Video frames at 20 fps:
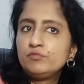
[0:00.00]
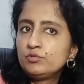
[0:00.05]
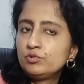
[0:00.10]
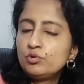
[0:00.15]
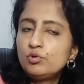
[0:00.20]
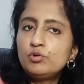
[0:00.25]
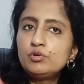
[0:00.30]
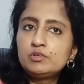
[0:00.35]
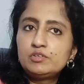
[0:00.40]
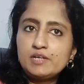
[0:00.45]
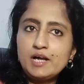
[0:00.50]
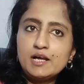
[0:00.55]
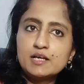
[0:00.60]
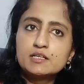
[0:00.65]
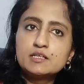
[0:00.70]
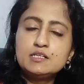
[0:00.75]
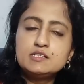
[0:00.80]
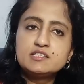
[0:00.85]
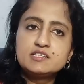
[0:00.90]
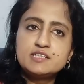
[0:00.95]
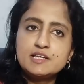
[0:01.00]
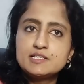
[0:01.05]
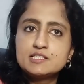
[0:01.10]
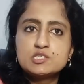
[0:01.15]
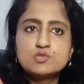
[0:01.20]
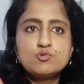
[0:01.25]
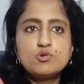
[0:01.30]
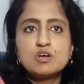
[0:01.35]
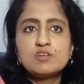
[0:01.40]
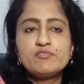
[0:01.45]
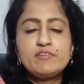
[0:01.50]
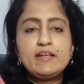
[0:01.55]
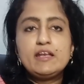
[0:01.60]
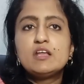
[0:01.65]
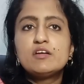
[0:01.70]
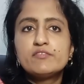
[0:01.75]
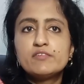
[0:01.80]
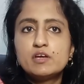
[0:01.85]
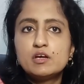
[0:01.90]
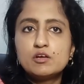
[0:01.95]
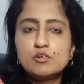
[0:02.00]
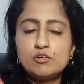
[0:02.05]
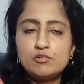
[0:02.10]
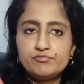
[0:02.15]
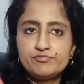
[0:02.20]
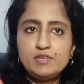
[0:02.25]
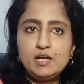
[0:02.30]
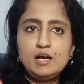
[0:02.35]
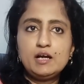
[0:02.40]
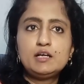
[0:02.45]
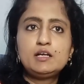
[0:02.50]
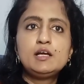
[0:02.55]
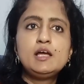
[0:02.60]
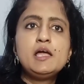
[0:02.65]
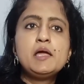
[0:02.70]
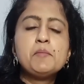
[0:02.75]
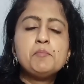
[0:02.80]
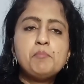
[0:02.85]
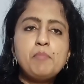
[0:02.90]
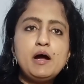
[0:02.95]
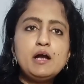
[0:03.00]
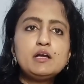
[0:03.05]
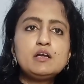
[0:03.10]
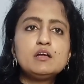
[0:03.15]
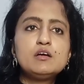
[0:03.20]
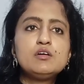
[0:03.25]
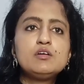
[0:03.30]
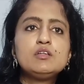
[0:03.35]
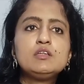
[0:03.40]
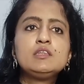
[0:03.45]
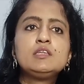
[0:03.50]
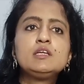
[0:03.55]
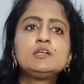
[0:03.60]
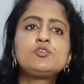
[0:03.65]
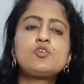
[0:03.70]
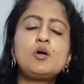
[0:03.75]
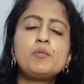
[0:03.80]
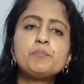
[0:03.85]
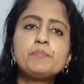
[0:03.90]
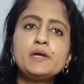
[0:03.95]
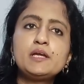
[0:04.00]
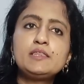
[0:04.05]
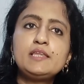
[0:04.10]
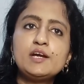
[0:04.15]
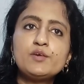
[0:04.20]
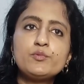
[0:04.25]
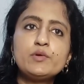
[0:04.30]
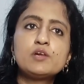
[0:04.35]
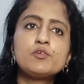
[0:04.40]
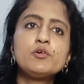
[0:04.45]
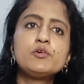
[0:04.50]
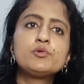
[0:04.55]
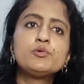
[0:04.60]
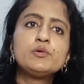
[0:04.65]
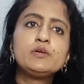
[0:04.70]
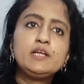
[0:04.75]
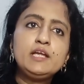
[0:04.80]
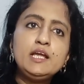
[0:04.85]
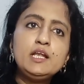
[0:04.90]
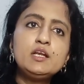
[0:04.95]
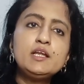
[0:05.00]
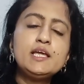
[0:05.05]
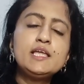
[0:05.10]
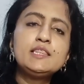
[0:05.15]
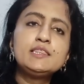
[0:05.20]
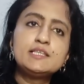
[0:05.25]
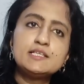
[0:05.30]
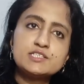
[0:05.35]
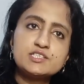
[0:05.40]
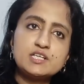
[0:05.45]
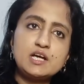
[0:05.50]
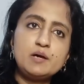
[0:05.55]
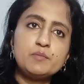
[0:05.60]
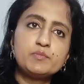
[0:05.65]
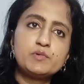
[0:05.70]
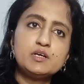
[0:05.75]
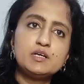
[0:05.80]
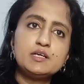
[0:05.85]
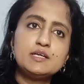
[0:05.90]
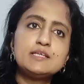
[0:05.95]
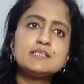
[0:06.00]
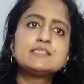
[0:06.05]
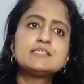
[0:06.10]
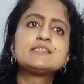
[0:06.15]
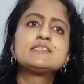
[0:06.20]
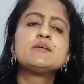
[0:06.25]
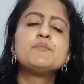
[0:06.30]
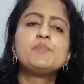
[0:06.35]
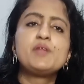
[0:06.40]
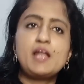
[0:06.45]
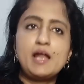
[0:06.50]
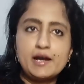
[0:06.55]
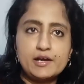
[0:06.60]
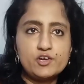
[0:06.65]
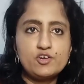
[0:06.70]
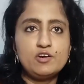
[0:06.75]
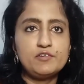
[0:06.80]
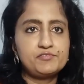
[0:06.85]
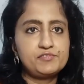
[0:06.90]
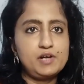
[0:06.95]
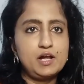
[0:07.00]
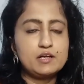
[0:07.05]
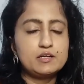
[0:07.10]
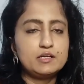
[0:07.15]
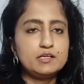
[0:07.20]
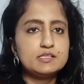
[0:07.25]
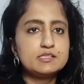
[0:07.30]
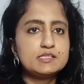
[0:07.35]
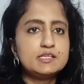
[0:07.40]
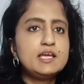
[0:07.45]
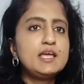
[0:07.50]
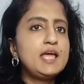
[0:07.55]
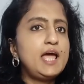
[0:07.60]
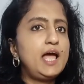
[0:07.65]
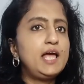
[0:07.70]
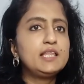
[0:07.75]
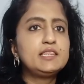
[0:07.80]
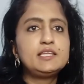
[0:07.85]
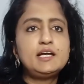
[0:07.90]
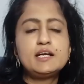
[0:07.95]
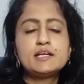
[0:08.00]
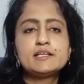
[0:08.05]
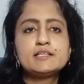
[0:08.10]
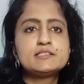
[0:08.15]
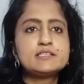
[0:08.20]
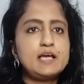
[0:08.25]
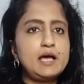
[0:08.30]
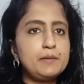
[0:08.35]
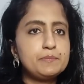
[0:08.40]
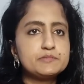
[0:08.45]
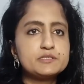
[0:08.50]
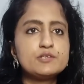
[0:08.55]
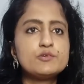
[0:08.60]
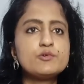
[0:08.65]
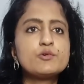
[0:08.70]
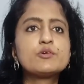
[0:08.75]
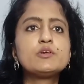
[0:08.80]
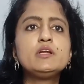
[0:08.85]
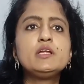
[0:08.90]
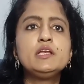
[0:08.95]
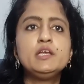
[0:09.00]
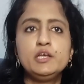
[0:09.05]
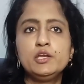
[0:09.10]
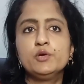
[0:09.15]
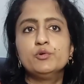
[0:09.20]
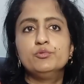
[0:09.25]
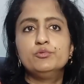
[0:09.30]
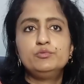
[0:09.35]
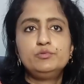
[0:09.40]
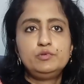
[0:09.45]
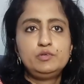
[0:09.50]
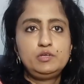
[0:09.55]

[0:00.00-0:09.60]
though triangles, yes, you are well aware of that. But the topic that we are going to deal in this chapter is similarity of triangles. And that is absolutely new.